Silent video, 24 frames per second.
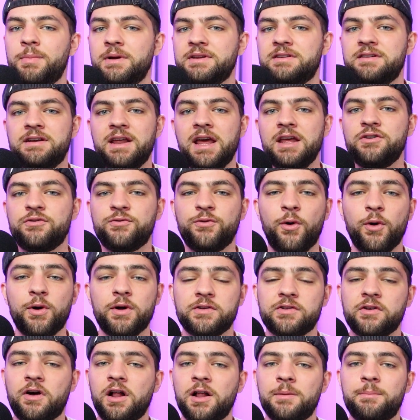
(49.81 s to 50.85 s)
But today's
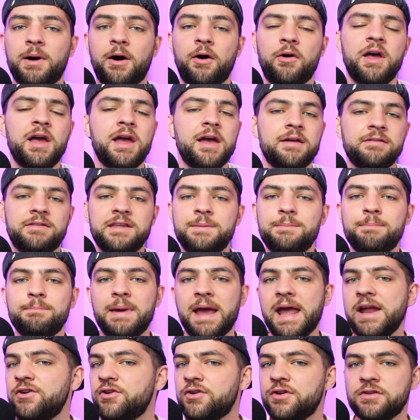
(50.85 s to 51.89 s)
focus is all about the
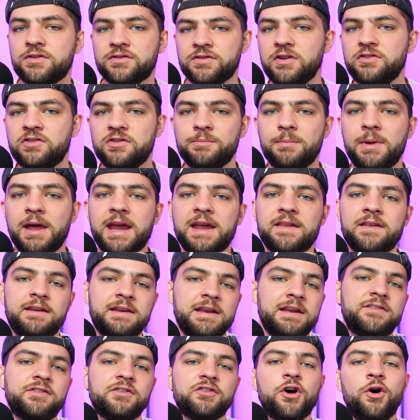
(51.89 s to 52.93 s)
major decision making that
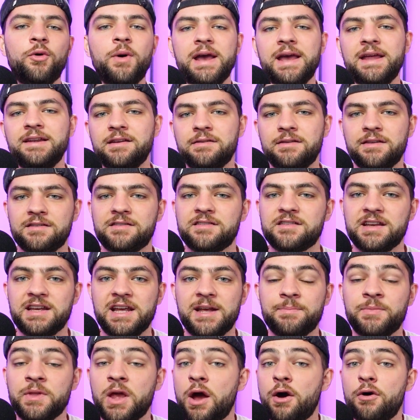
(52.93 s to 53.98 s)
needs to go into this
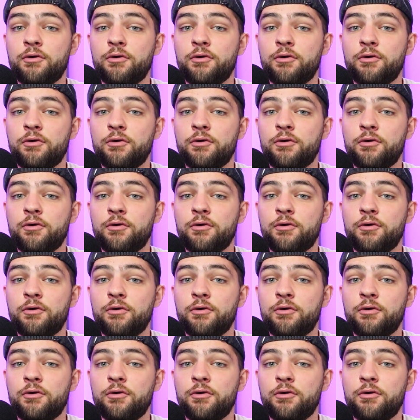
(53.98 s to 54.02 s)
team